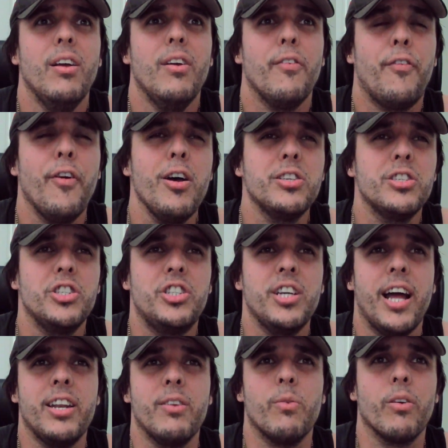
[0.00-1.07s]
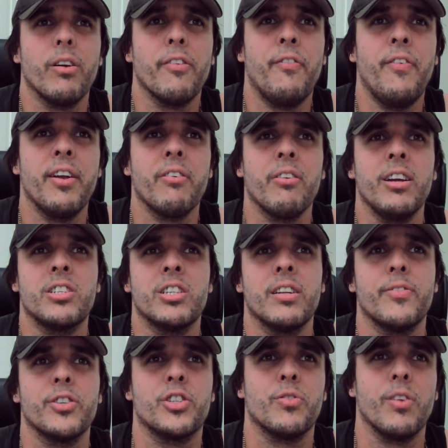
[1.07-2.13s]
1st of January, Federation
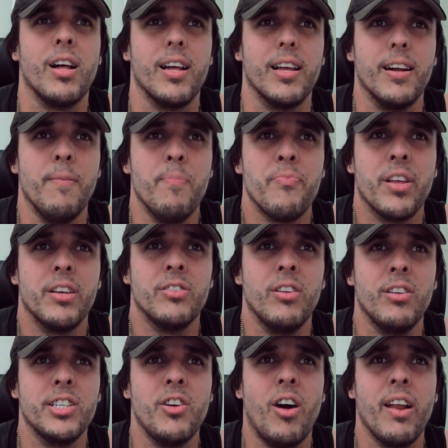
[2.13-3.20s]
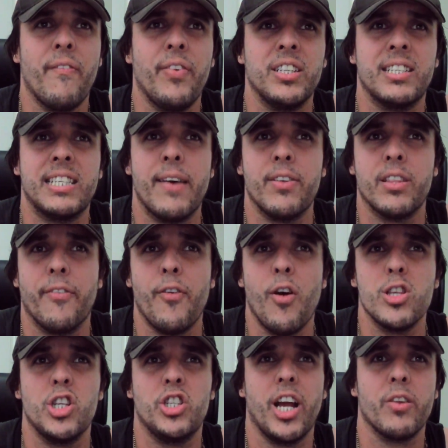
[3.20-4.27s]
of Australia. As early as 1957, the
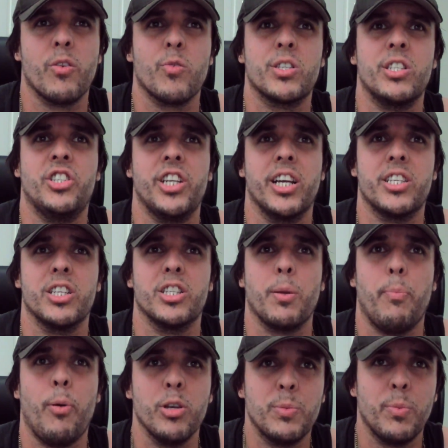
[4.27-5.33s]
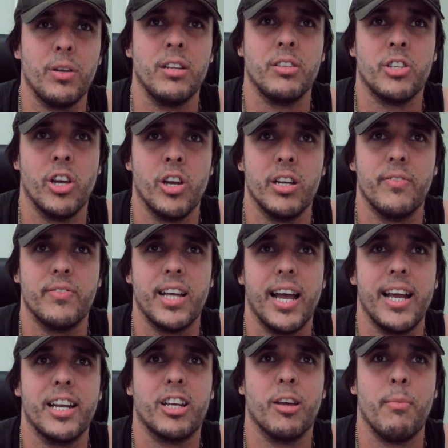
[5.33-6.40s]
1st of January was suggested as a possible alternative
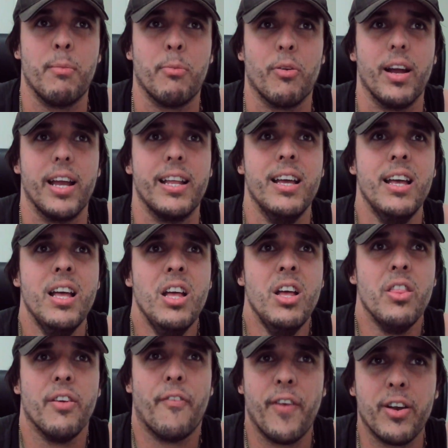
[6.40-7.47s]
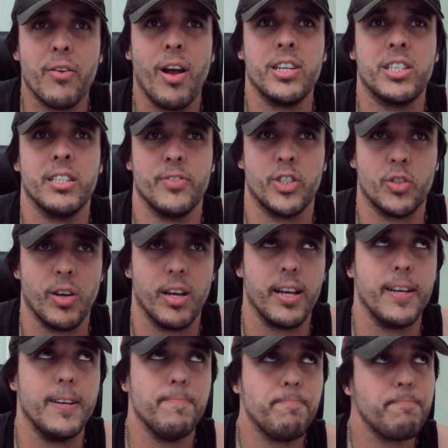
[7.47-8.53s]
day to commemorate the Federation of Australia.